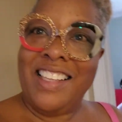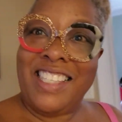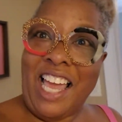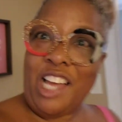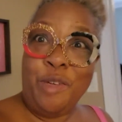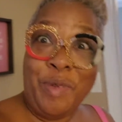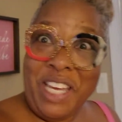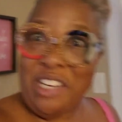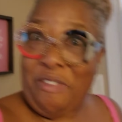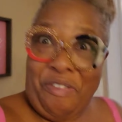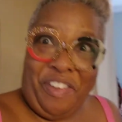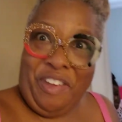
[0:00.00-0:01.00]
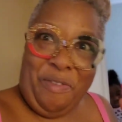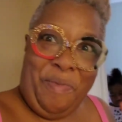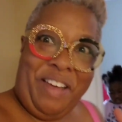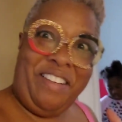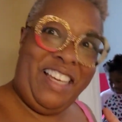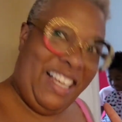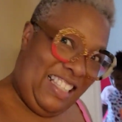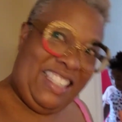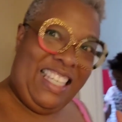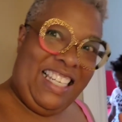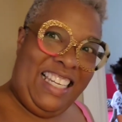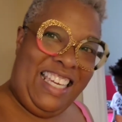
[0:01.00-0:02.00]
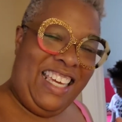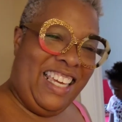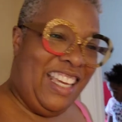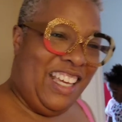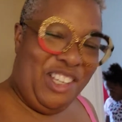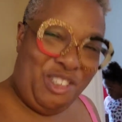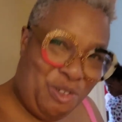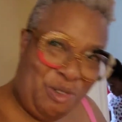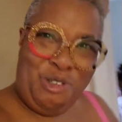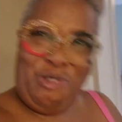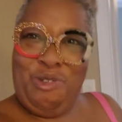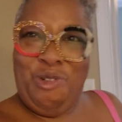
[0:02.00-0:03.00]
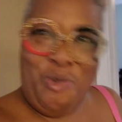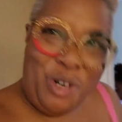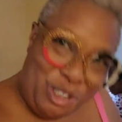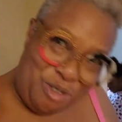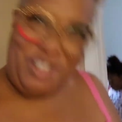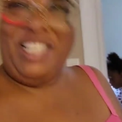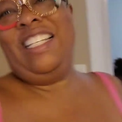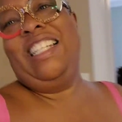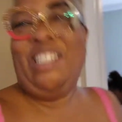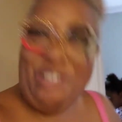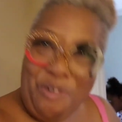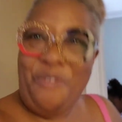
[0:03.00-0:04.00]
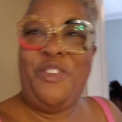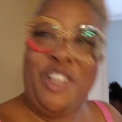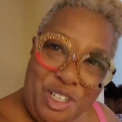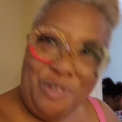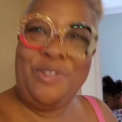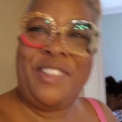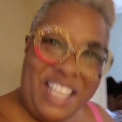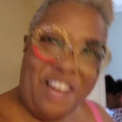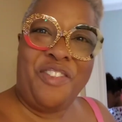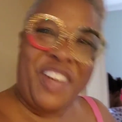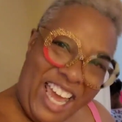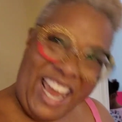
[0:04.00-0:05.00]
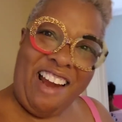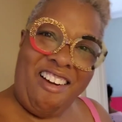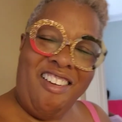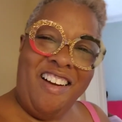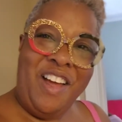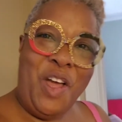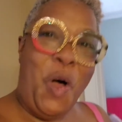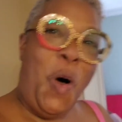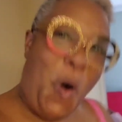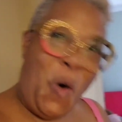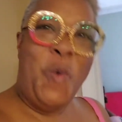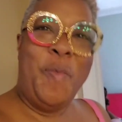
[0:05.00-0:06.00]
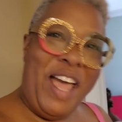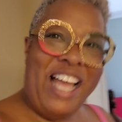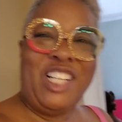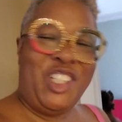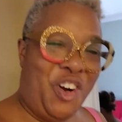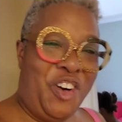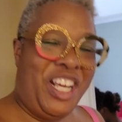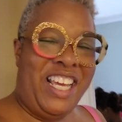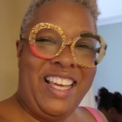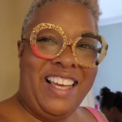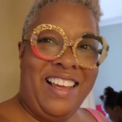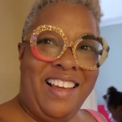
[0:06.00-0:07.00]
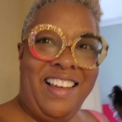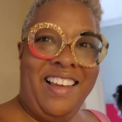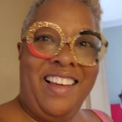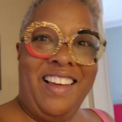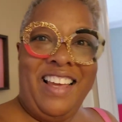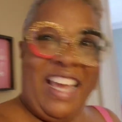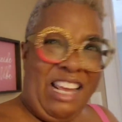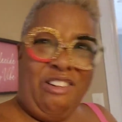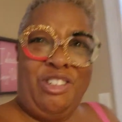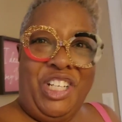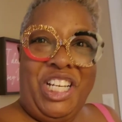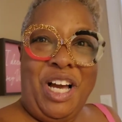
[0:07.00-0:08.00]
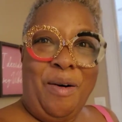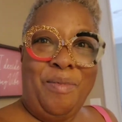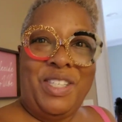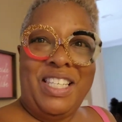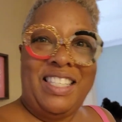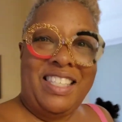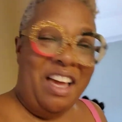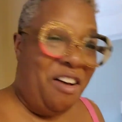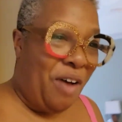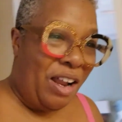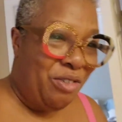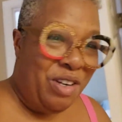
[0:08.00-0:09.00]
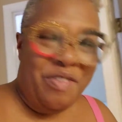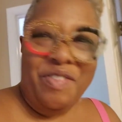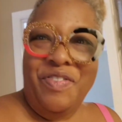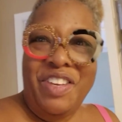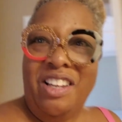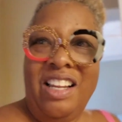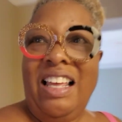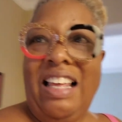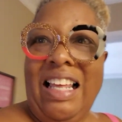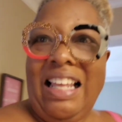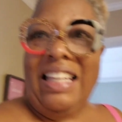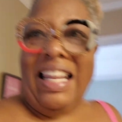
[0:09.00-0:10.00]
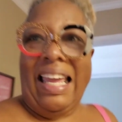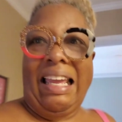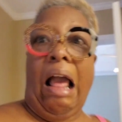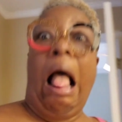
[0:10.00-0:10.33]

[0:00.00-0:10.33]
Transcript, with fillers: See how you begin to feel better instantly? Soon as you do what you need to do for you, self-care, oh, mad journey, energy comes itself. I don't even feel like,